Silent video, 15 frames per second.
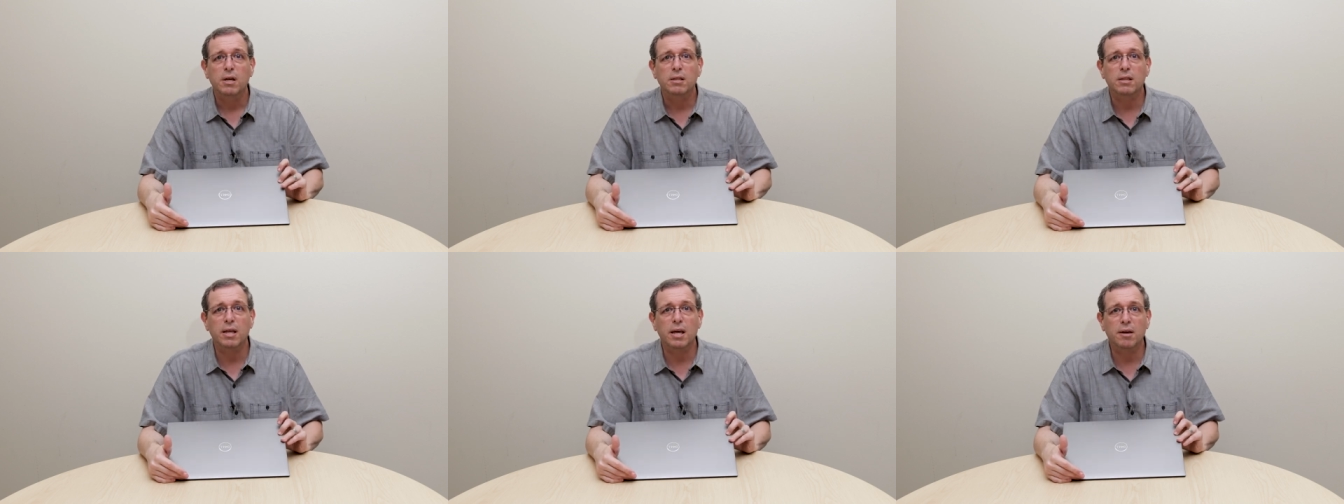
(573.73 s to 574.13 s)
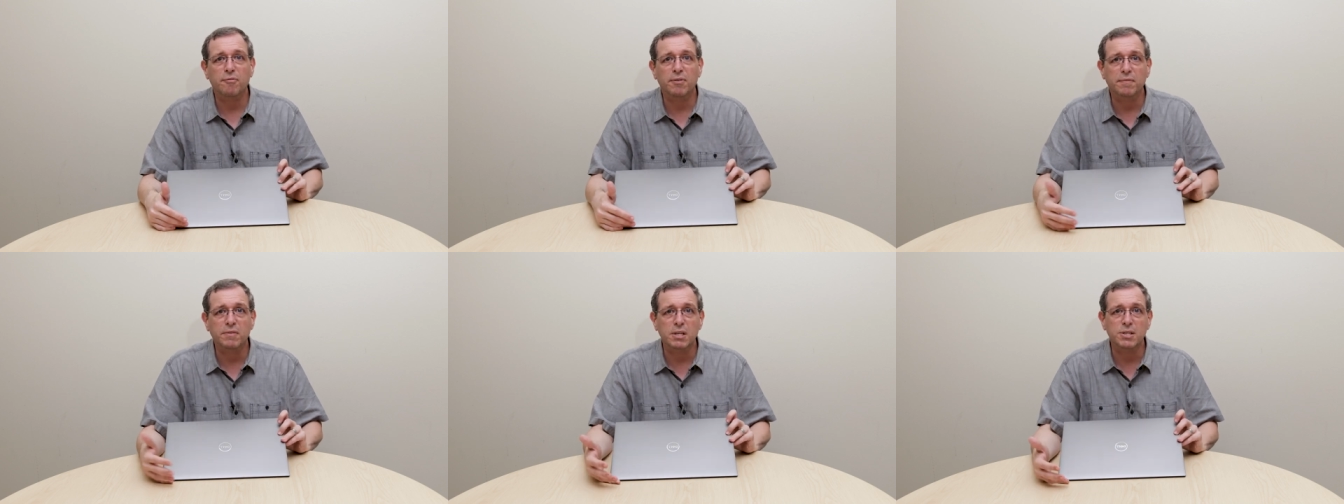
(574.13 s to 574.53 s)
the
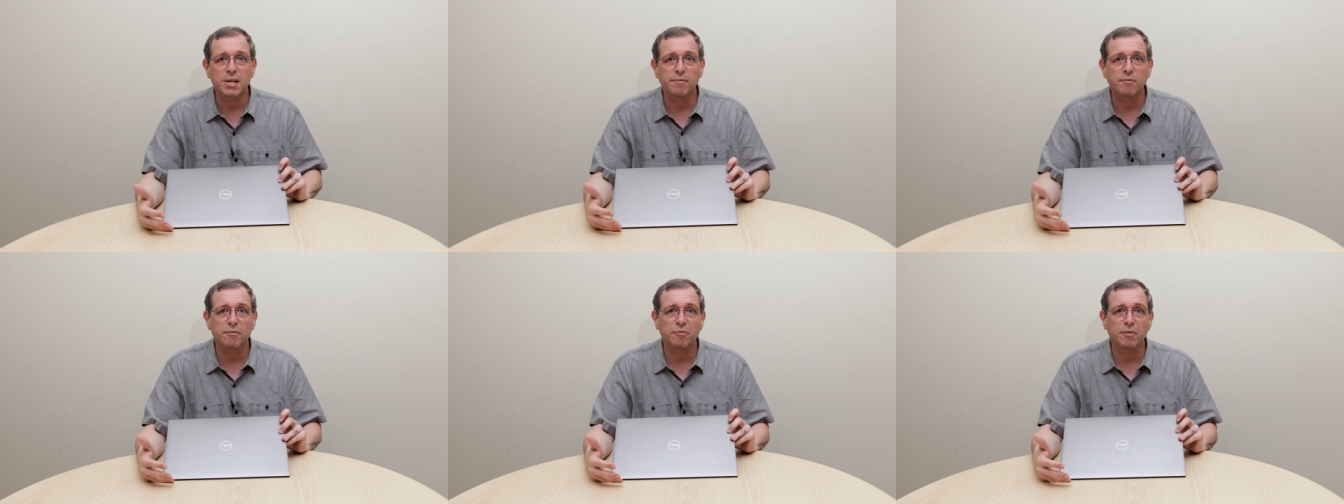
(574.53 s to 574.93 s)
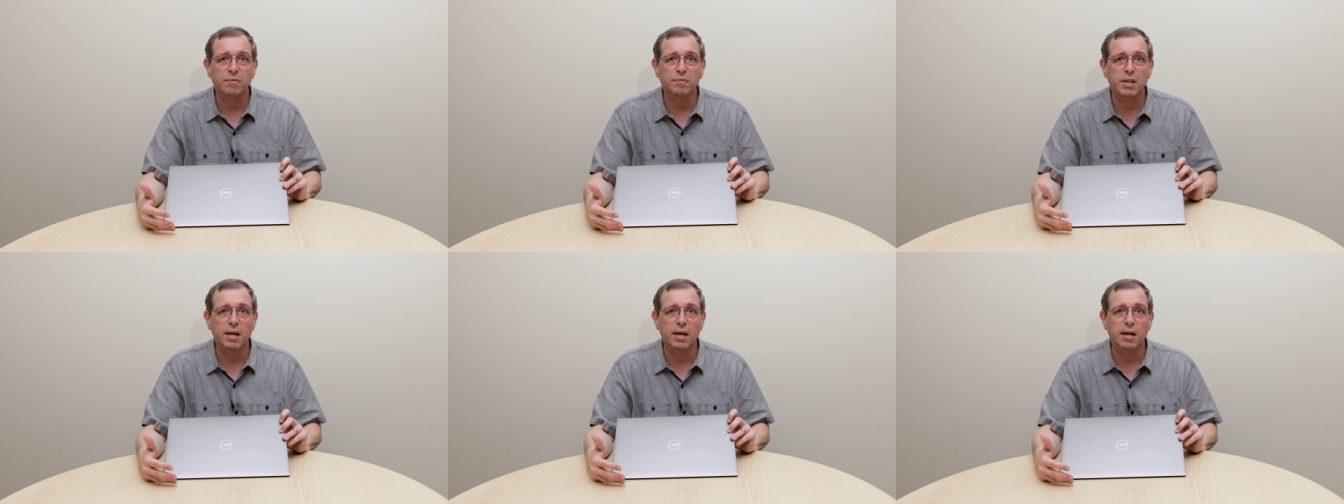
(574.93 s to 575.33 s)

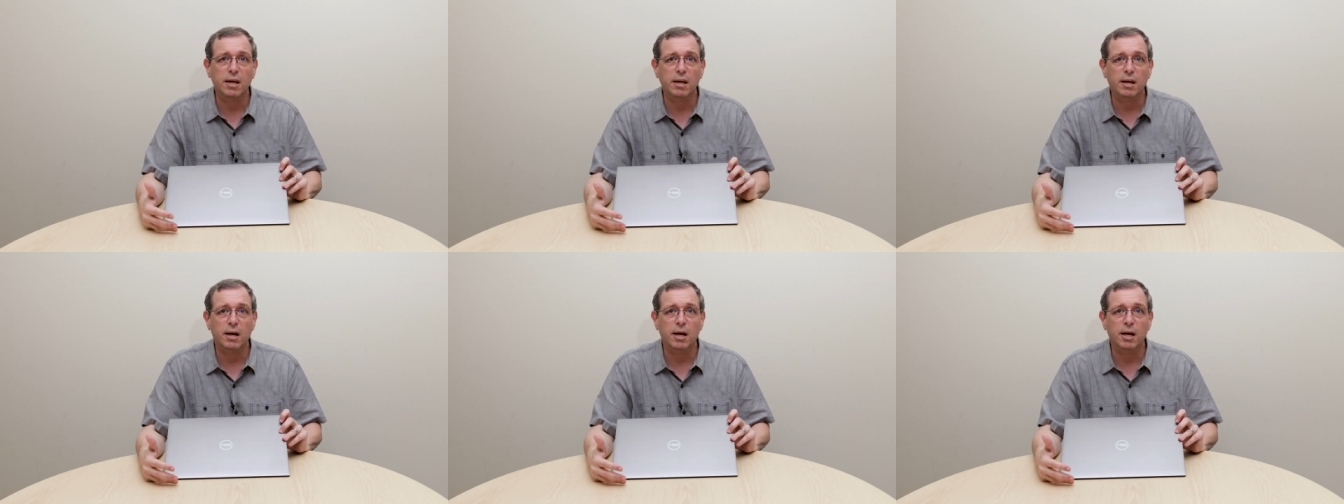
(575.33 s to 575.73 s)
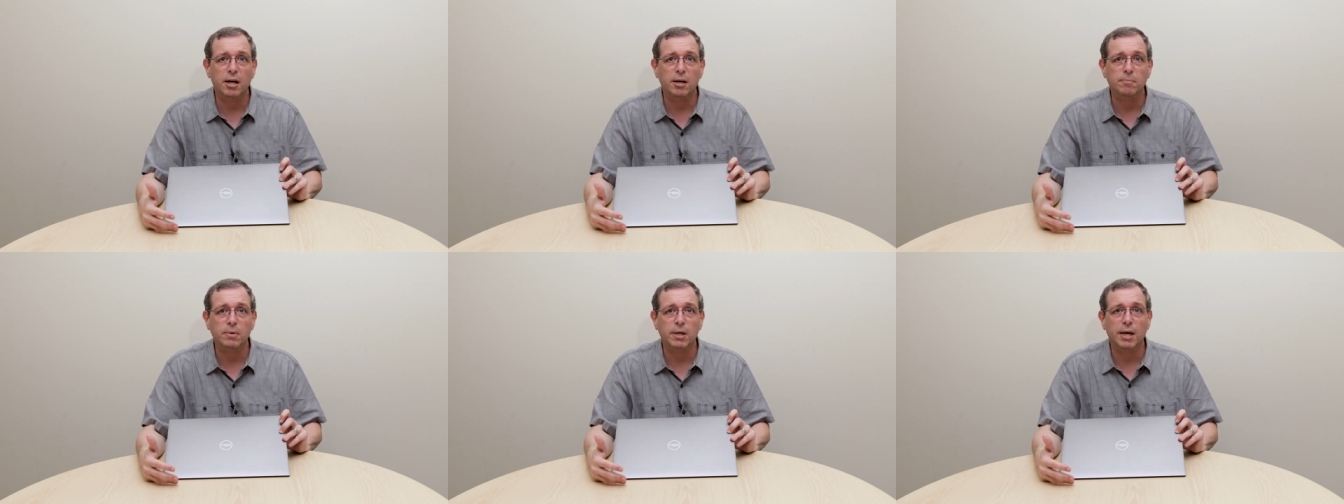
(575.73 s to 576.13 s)
5750
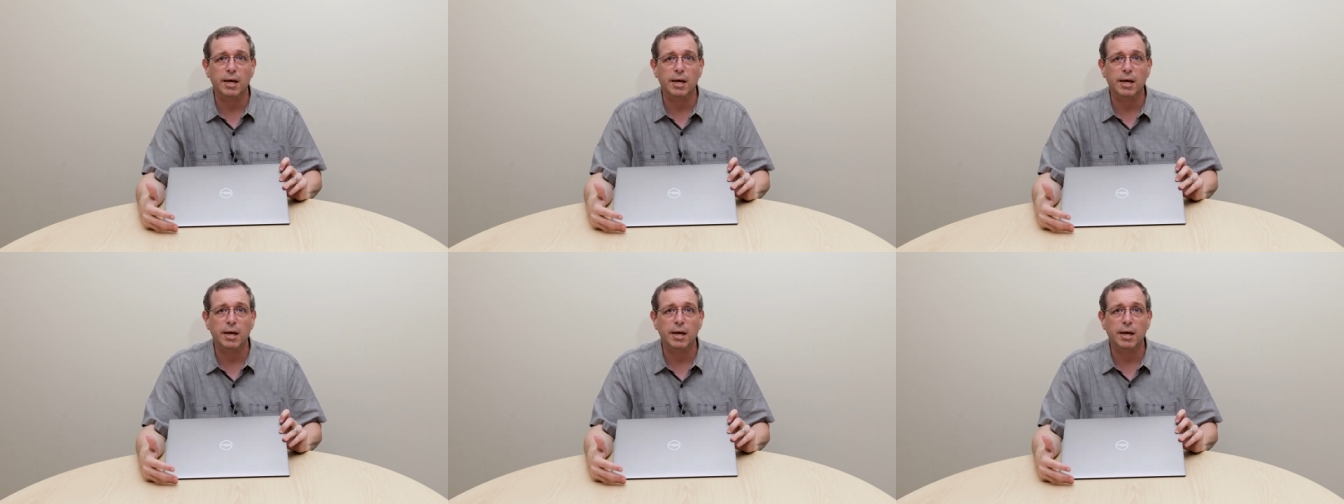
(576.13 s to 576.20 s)
um,